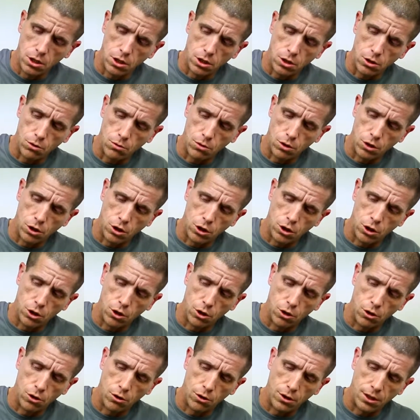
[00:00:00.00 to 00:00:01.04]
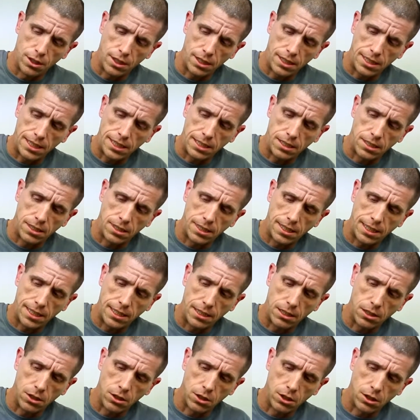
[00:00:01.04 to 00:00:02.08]
you ensure that each
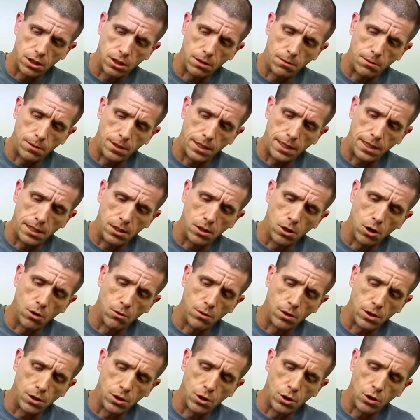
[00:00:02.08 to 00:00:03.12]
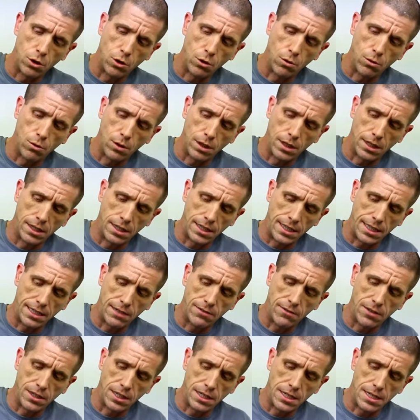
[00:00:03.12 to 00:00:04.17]
seed is going to be going to an
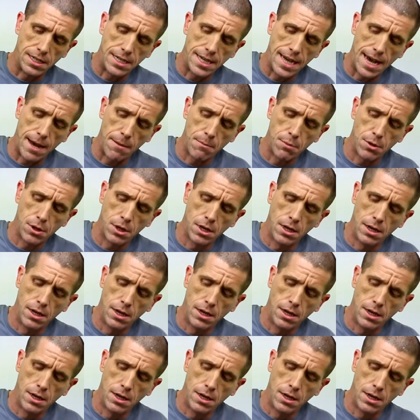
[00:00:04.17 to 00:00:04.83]
even depth,